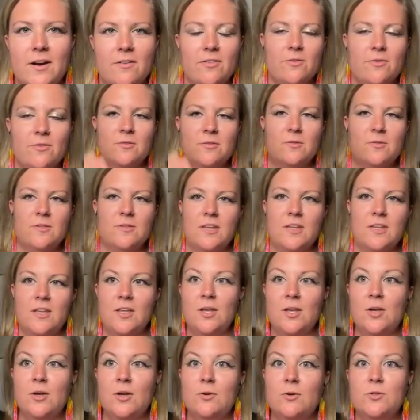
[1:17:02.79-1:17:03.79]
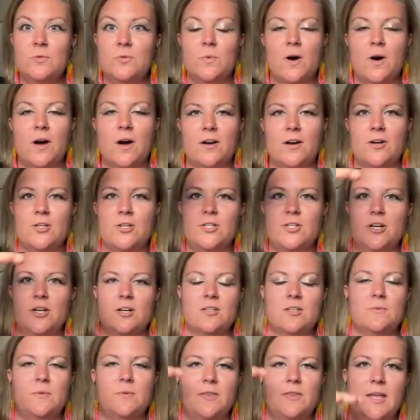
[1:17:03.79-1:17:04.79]
Or those huge water
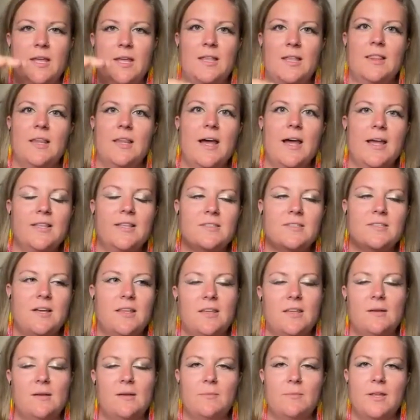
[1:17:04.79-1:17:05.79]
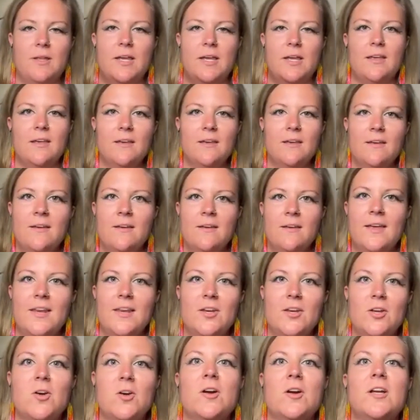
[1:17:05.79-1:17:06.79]
jugs with like lines on them, like
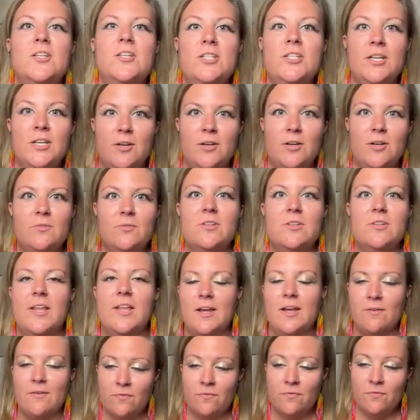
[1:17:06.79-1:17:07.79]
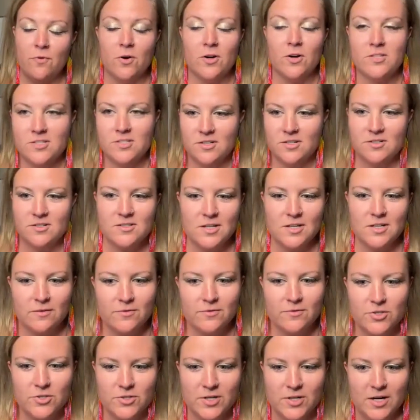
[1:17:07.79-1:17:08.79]
encouraging you to like force yourself
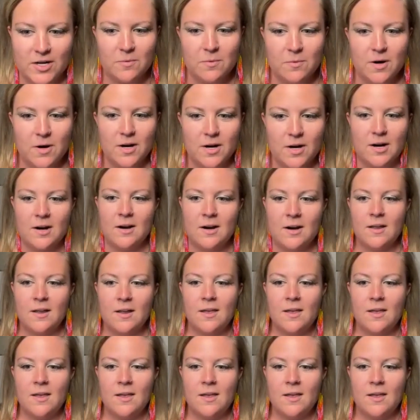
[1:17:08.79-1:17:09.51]
to drink water.